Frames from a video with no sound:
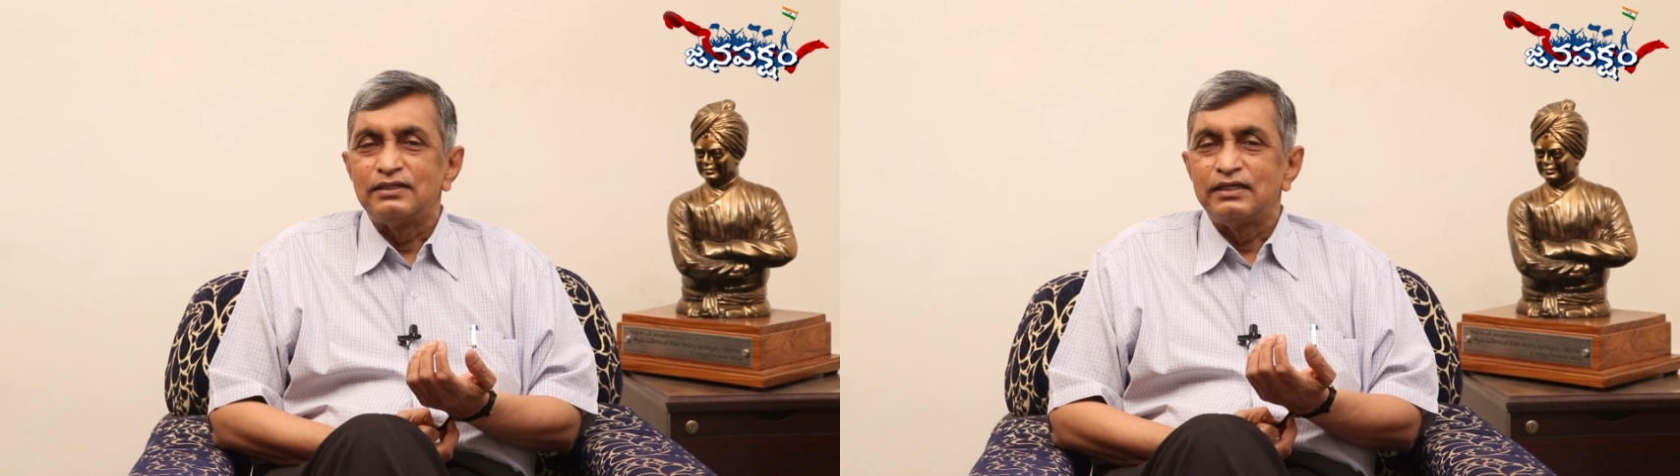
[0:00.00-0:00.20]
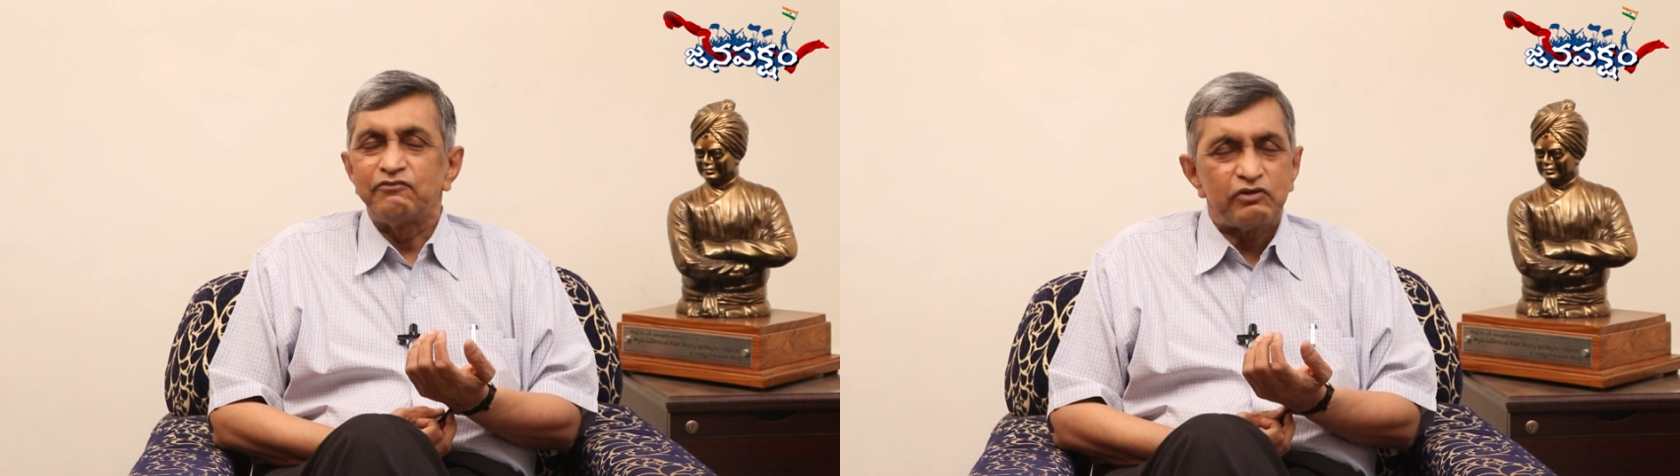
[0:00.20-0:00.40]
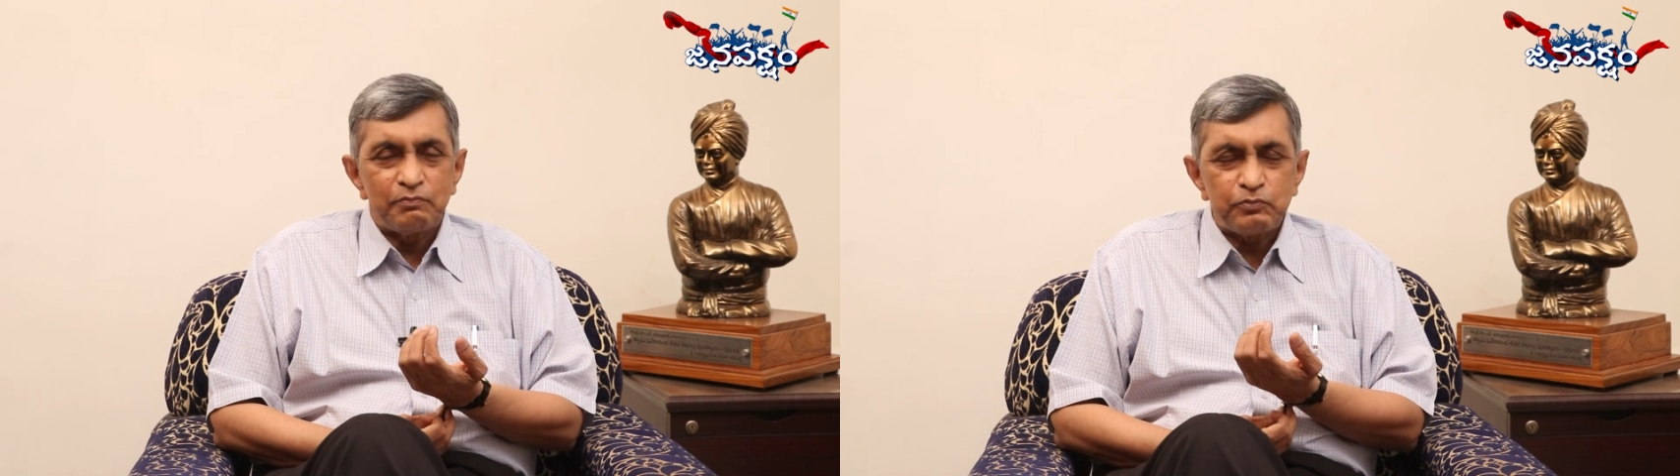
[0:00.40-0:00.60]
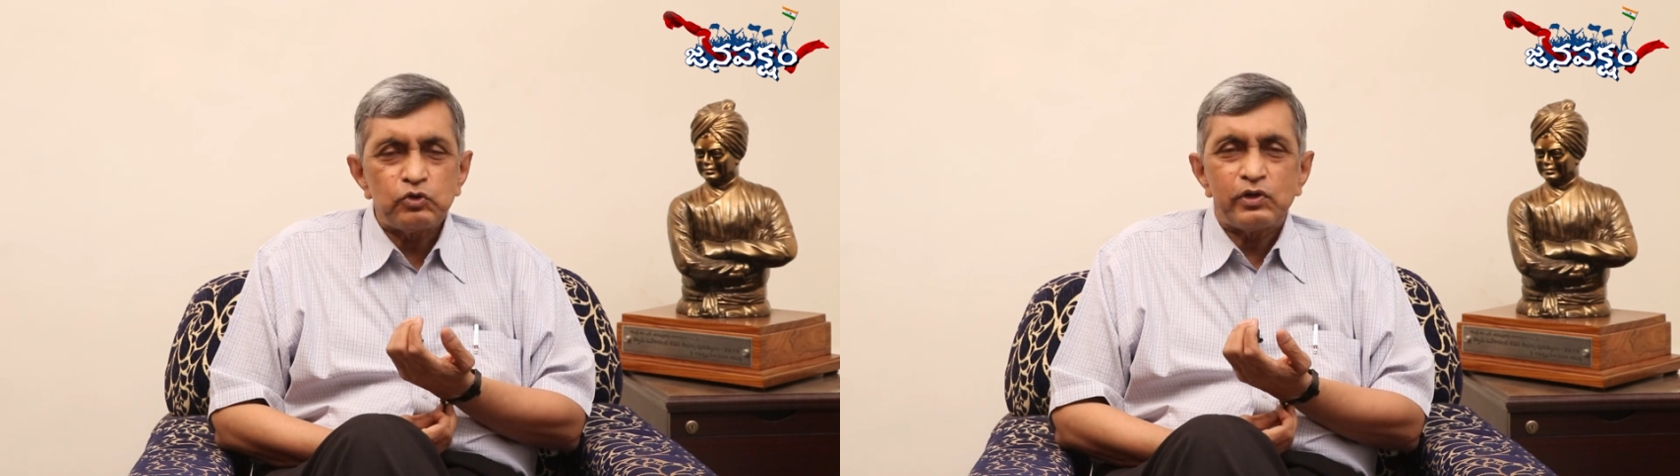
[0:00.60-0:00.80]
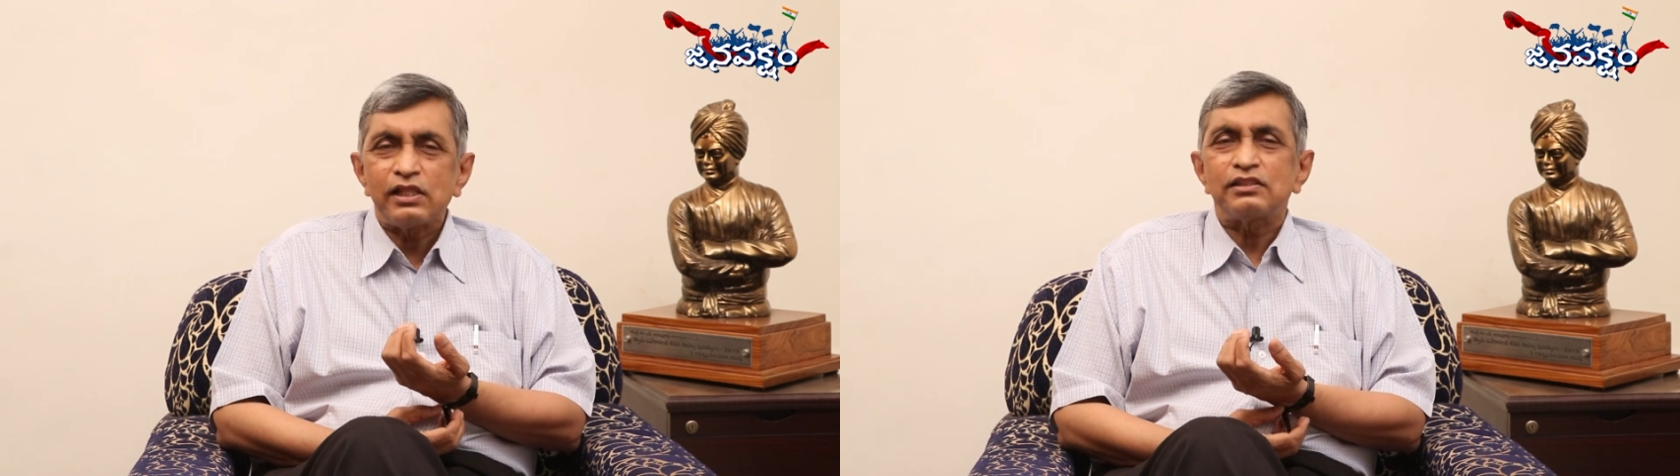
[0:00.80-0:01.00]
If we
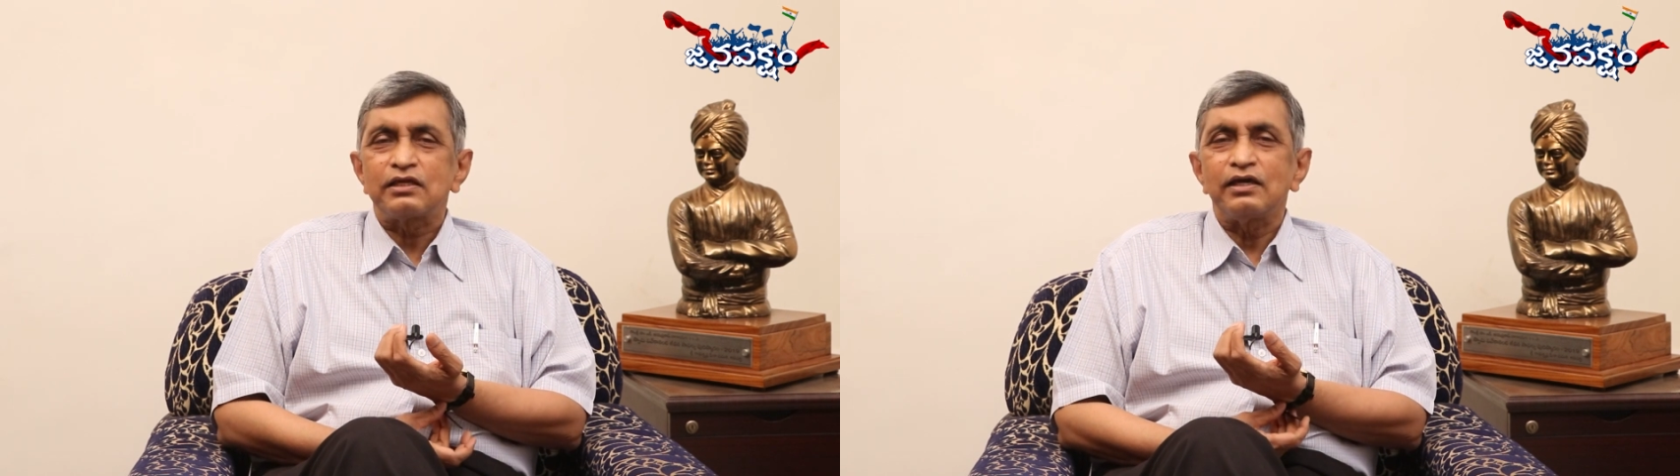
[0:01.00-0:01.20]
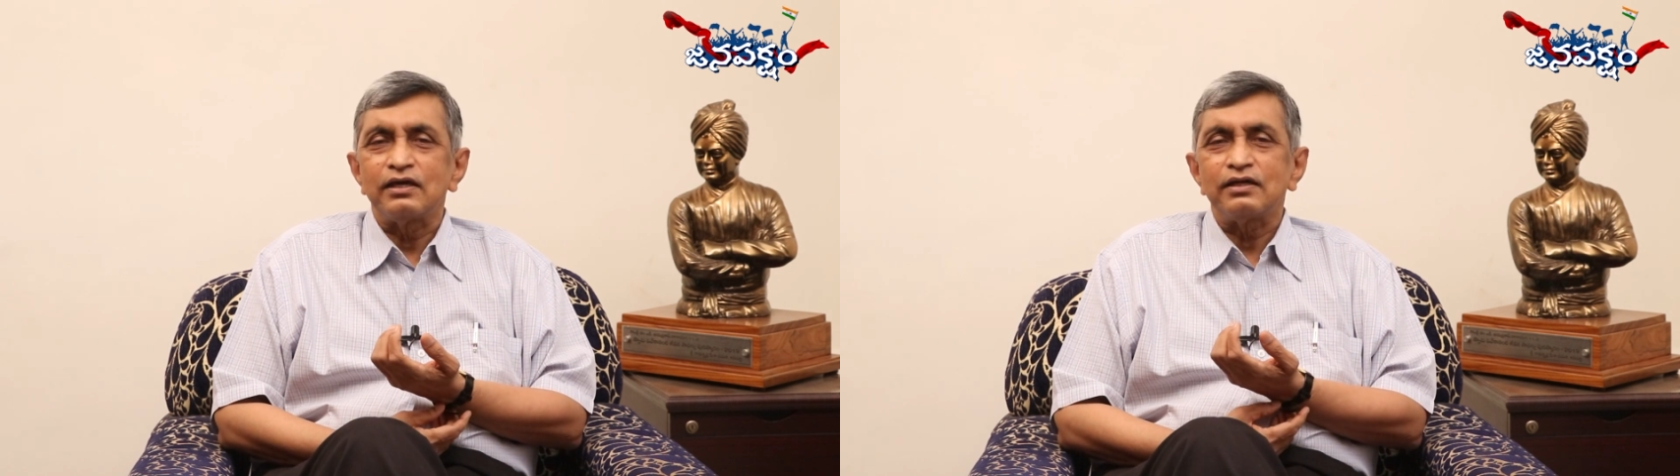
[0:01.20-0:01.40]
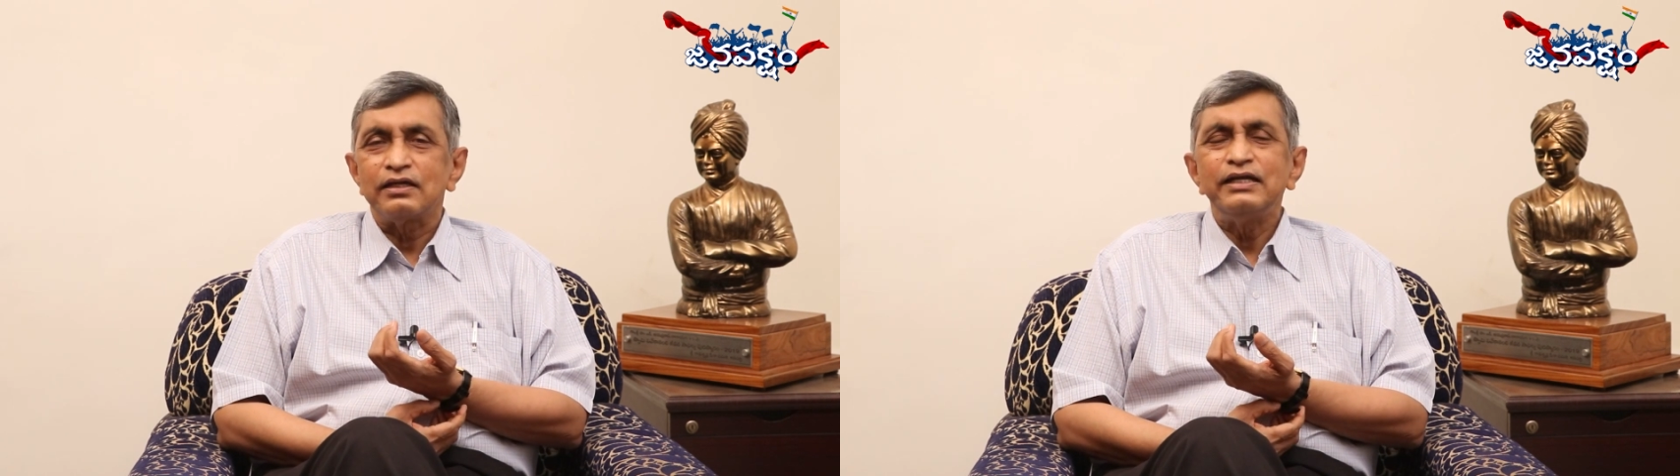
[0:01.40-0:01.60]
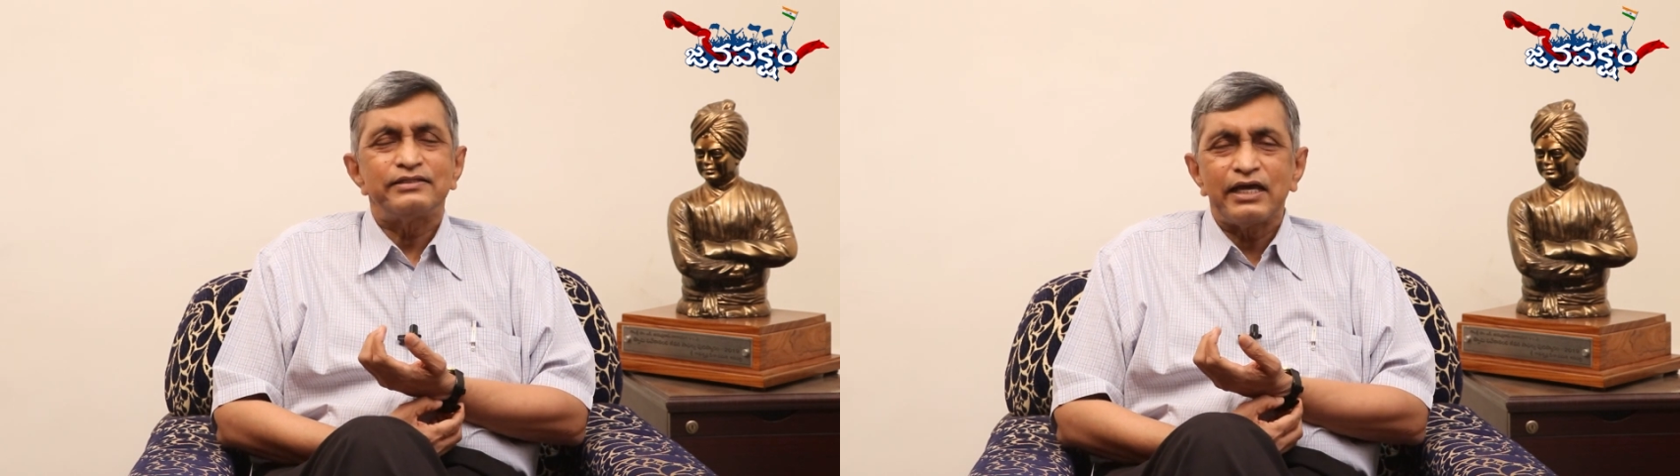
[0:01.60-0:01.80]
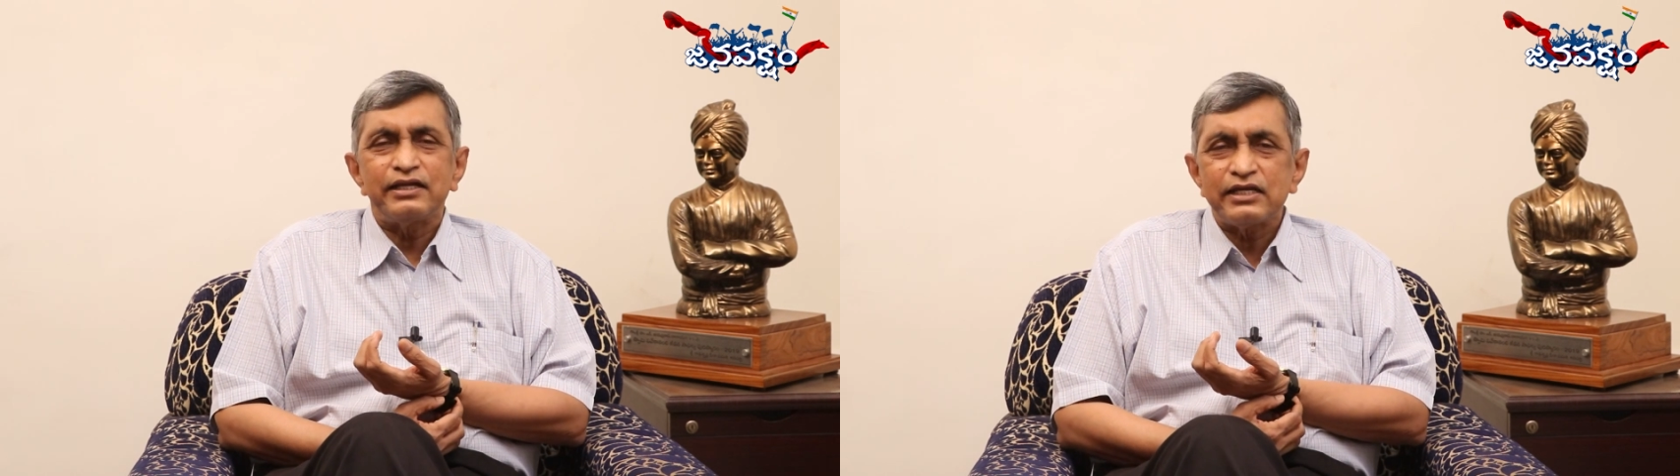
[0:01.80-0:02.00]
improve health care in
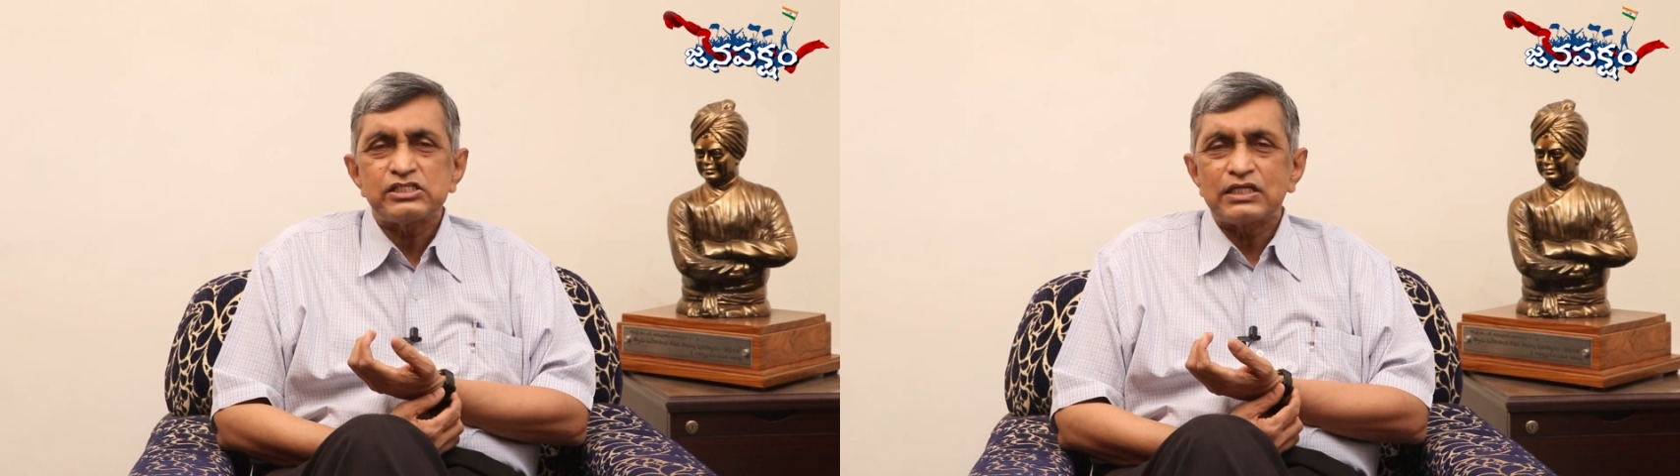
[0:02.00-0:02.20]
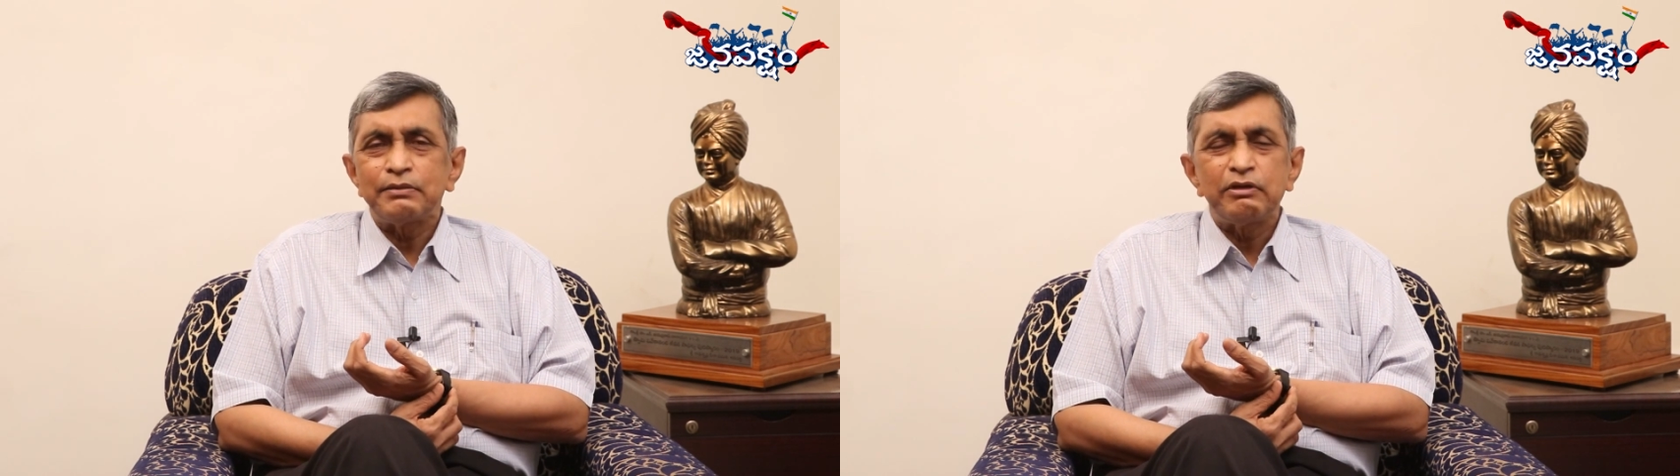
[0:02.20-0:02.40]
10 years' time,